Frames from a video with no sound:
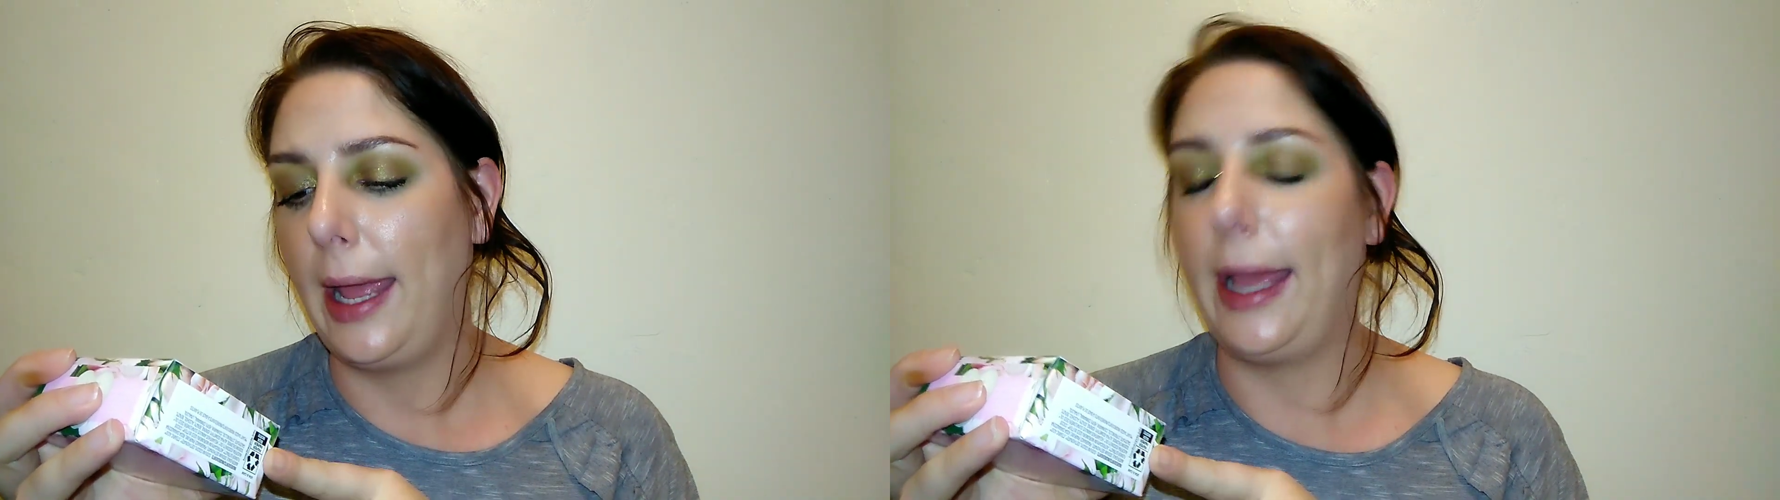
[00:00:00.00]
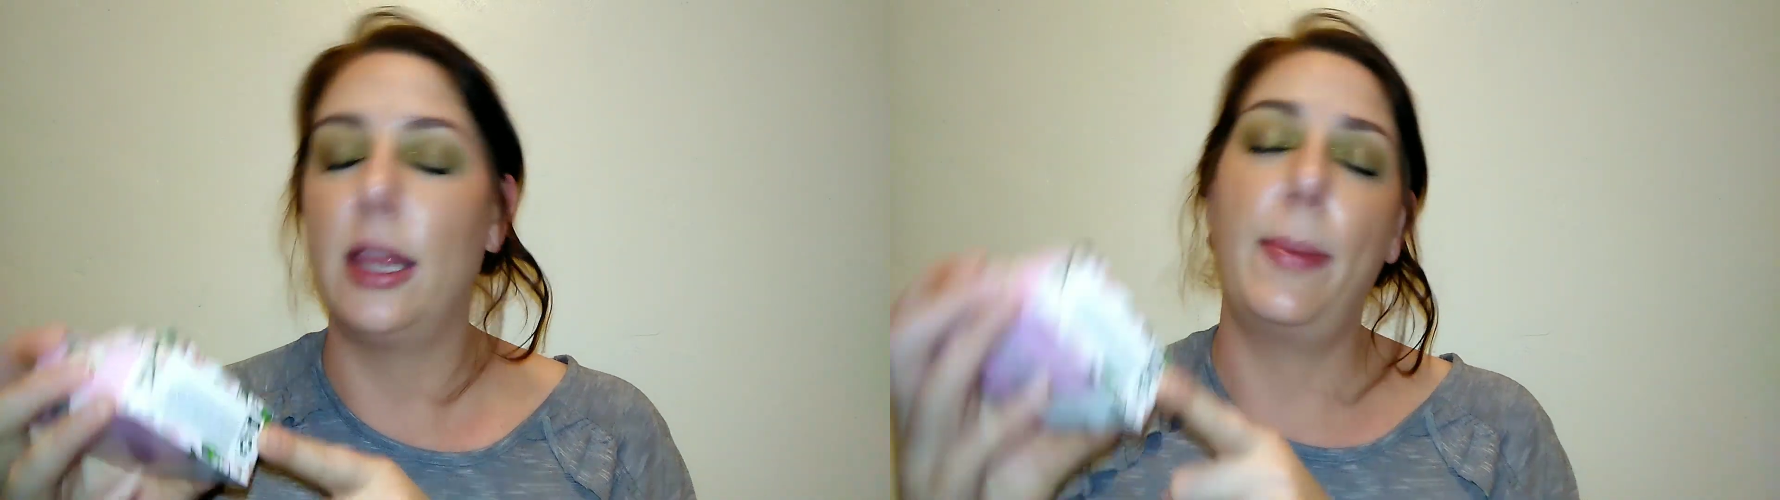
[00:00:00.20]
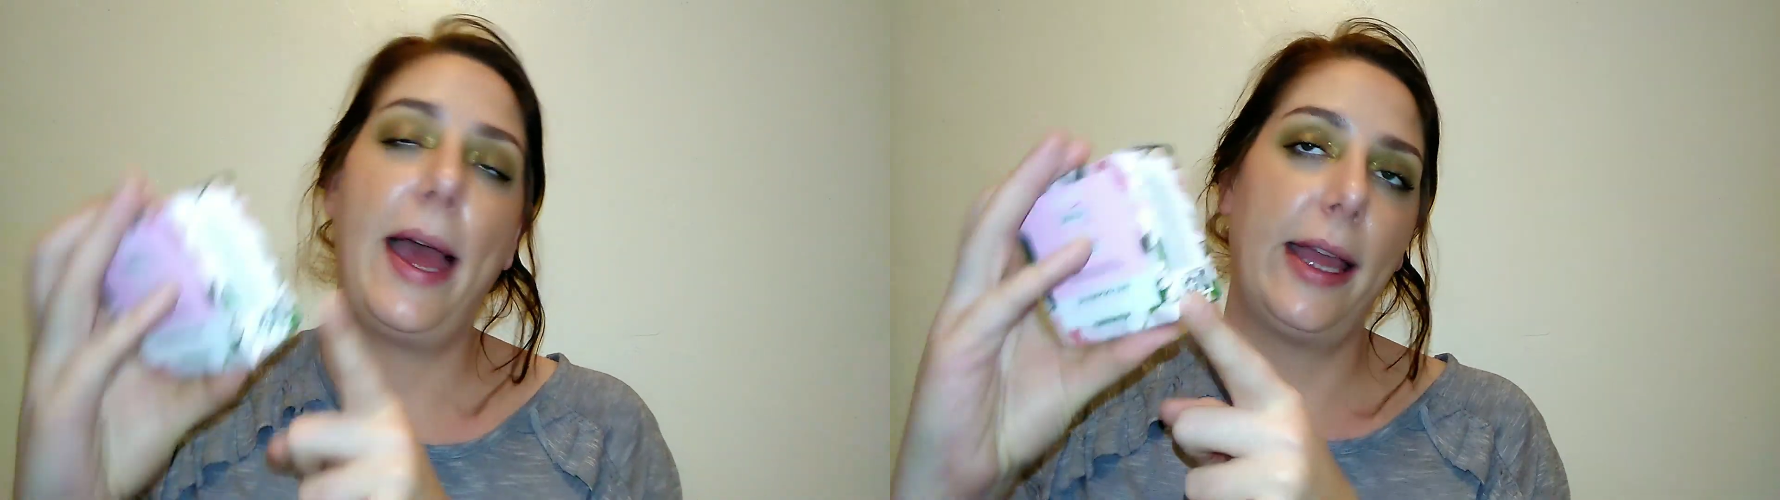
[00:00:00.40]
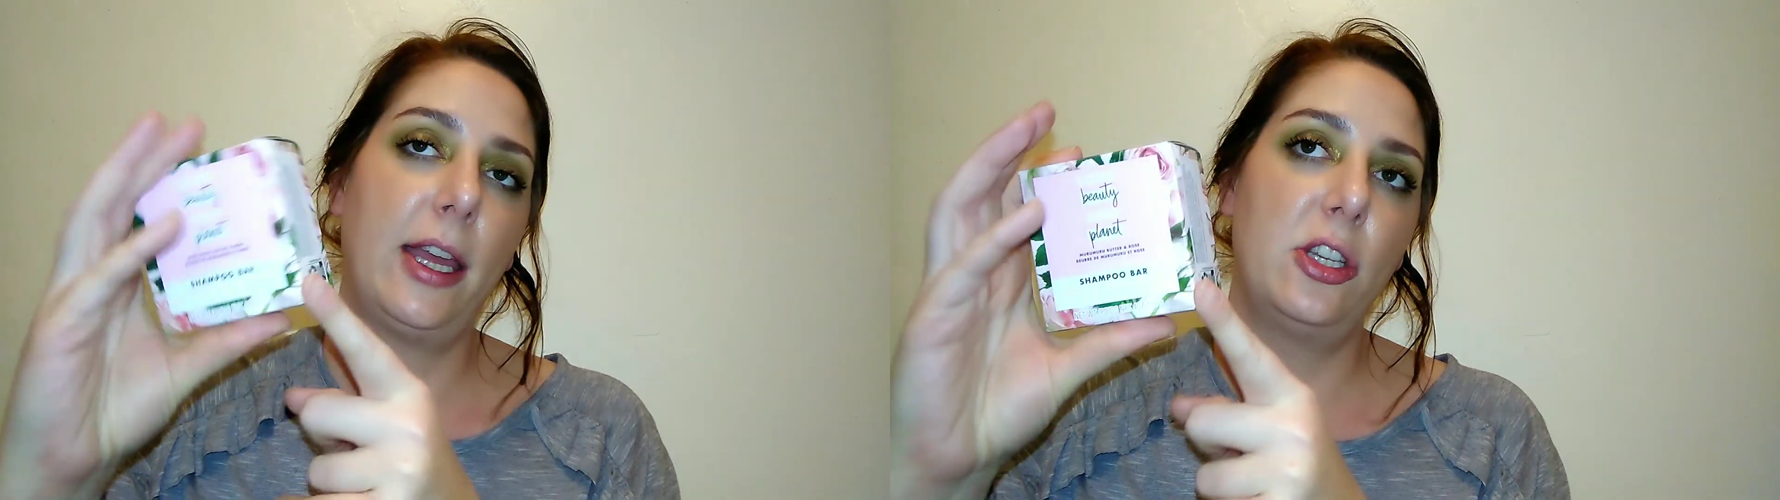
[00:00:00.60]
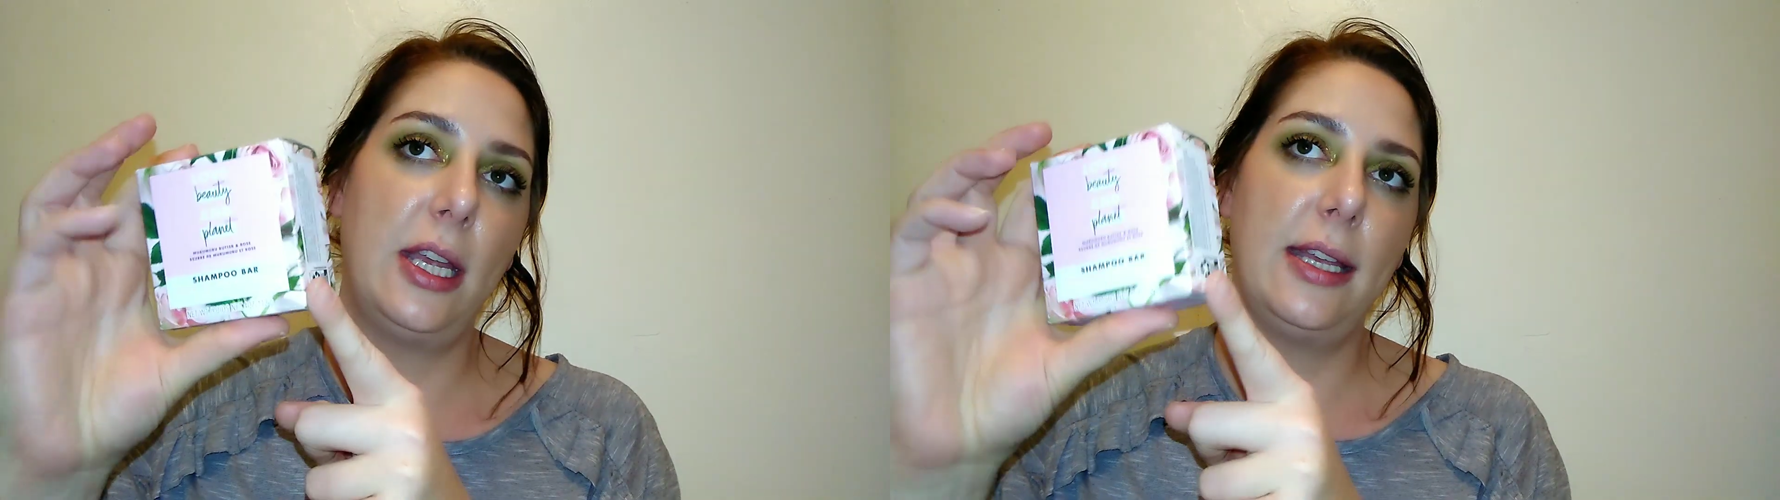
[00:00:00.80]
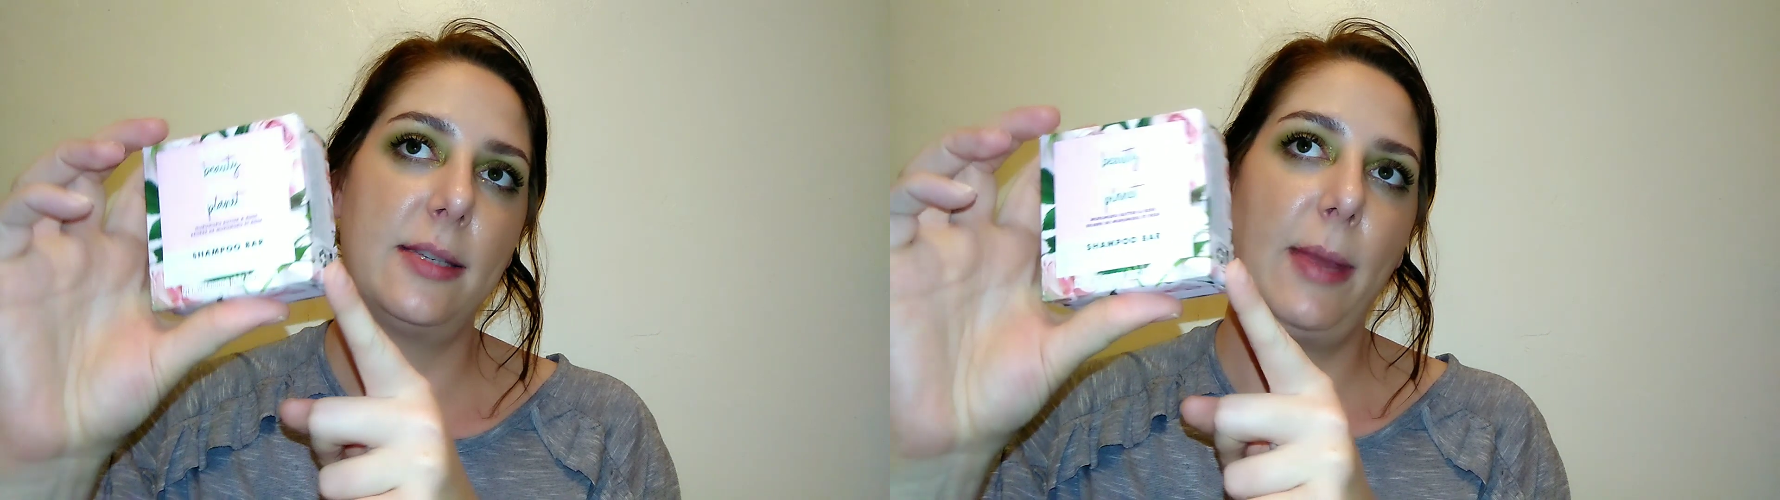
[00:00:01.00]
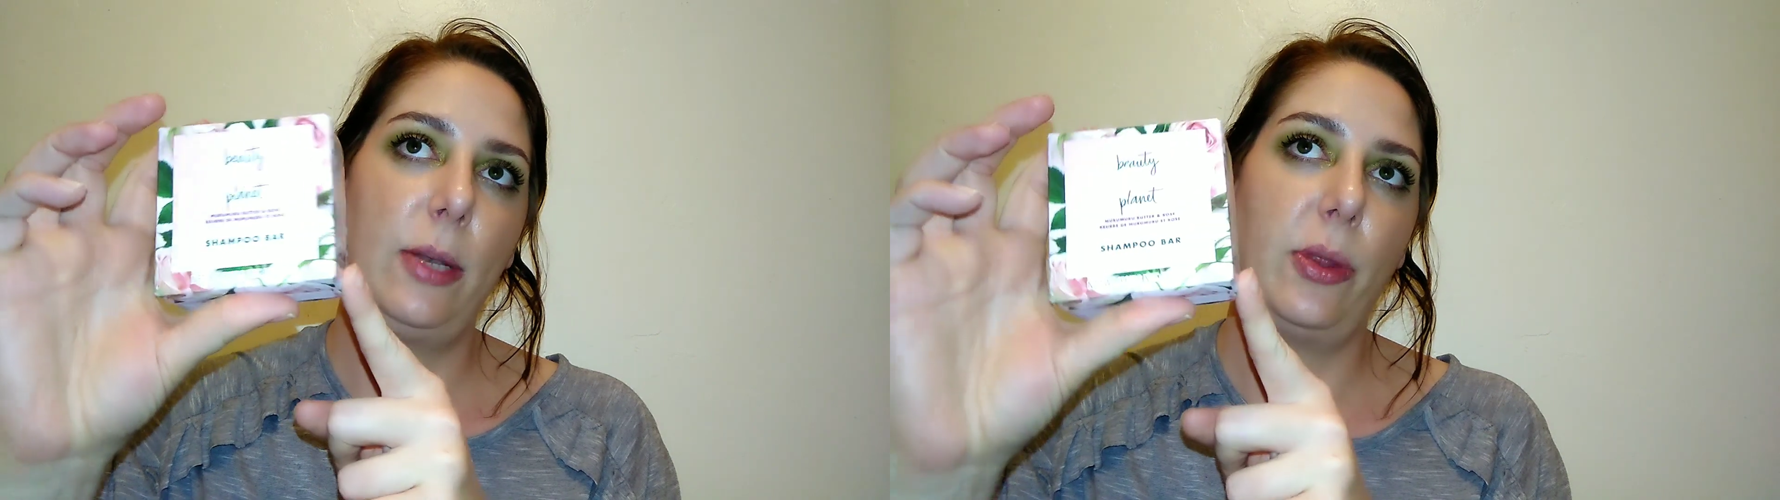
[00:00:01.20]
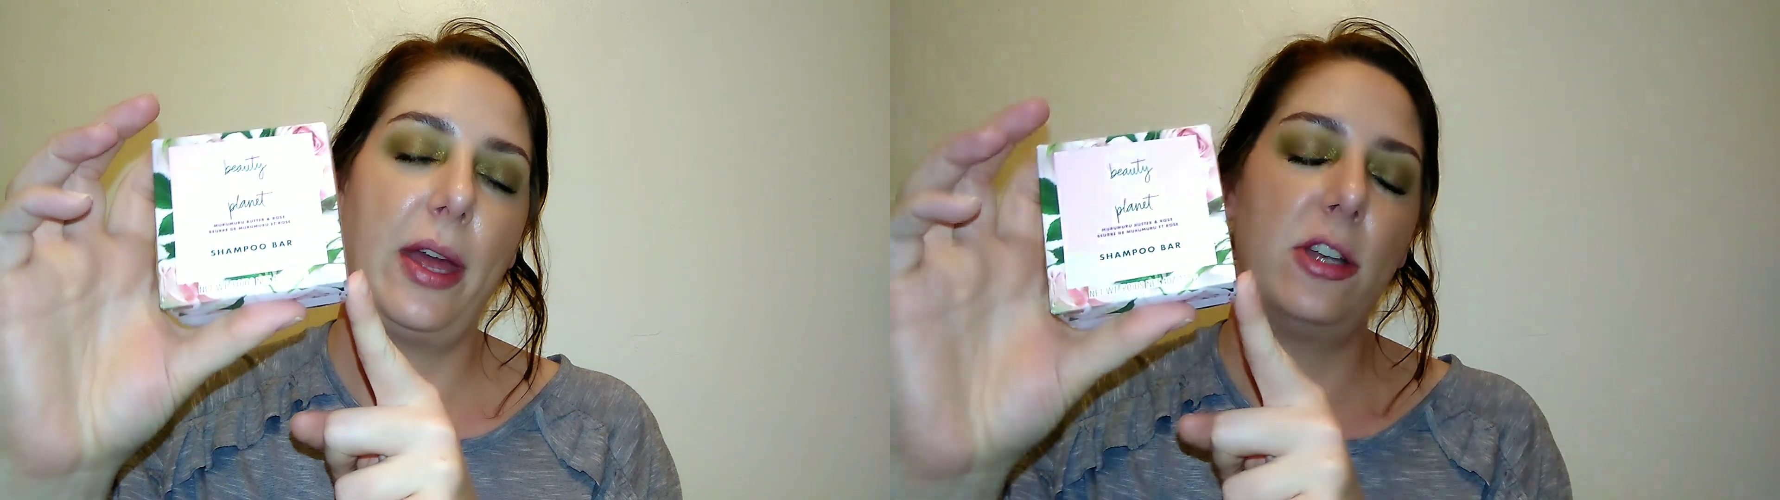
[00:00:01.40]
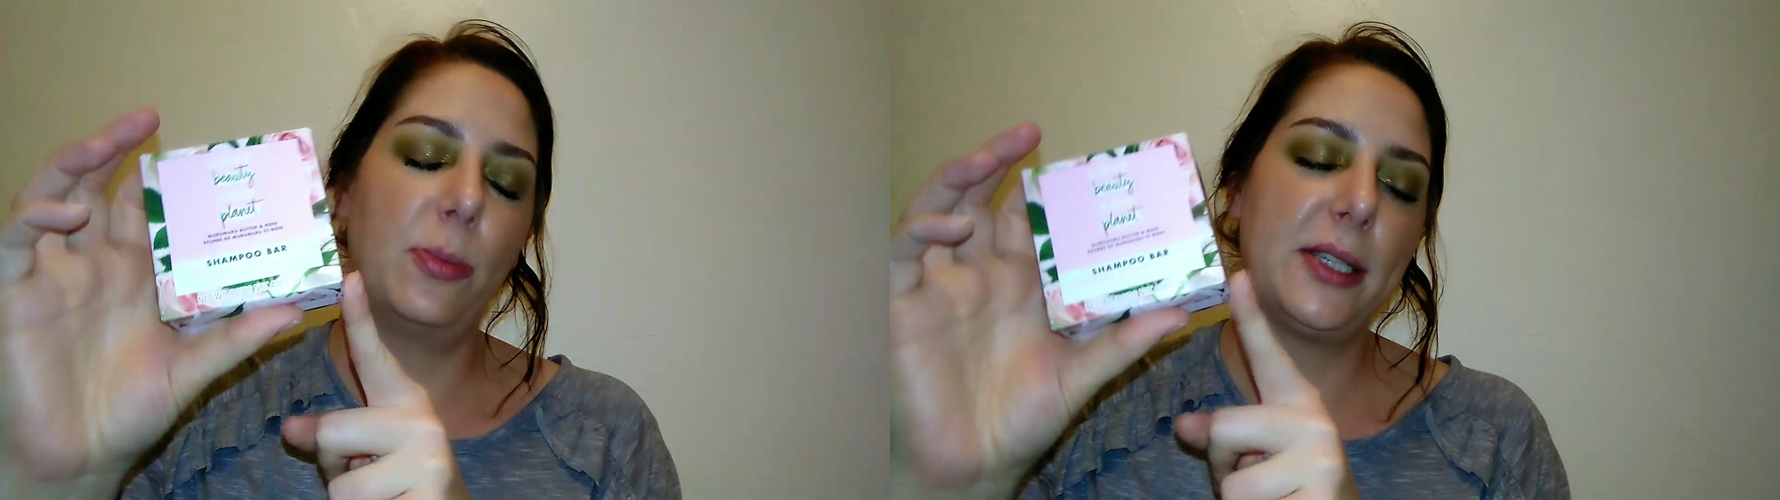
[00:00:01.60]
And the package is made with 100%